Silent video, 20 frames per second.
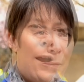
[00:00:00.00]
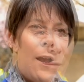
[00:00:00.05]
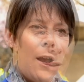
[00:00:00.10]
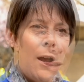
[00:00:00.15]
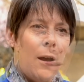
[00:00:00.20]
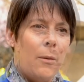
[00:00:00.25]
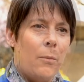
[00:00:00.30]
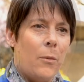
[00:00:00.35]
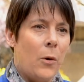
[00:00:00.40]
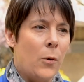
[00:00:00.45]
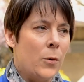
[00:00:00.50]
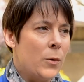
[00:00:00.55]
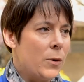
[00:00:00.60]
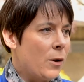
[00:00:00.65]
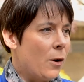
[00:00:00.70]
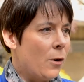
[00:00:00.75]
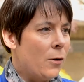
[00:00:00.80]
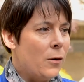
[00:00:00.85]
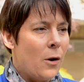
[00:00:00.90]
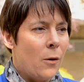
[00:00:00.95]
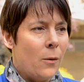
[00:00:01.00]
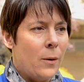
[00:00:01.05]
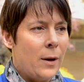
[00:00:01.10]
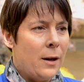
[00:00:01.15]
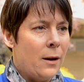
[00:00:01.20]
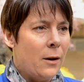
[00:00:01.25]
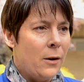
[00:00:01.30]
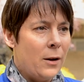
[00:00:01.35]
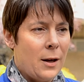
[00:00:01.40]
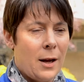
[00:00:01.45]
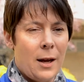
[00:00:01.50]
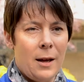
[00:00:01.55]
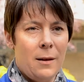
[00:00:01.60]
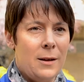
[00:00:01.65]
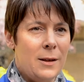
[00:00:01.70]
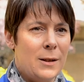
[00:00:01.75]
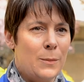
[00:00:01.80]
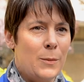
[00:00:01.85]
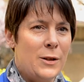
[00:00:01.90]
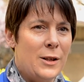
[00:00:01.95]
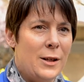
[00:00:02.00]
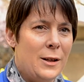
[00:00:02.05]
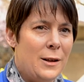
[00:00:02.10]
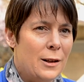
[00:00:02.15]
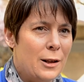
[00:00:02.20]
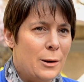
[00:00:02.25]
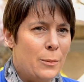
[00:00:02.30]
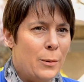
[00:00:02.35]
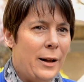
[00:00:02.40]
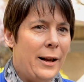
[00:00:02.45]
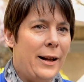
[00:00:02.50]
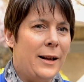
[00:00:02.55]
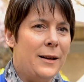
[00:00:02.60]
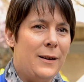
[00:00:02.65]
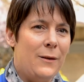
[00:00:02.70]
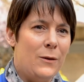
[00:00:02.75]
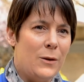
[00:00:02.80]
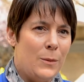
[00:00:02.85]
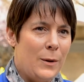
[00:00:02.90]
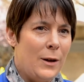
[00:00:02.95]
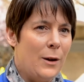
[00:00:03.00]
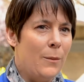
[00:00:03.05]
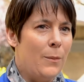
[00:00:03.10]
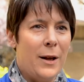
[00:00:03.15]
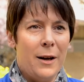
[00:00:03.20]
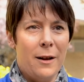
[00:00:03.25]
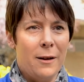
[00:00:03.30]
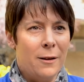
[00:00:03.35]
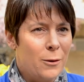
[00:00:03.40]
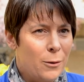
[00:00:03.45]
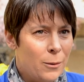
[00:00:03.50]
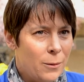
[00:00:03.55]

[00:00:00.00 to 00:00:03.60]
Also knowing, okay, this particular plant gives me a better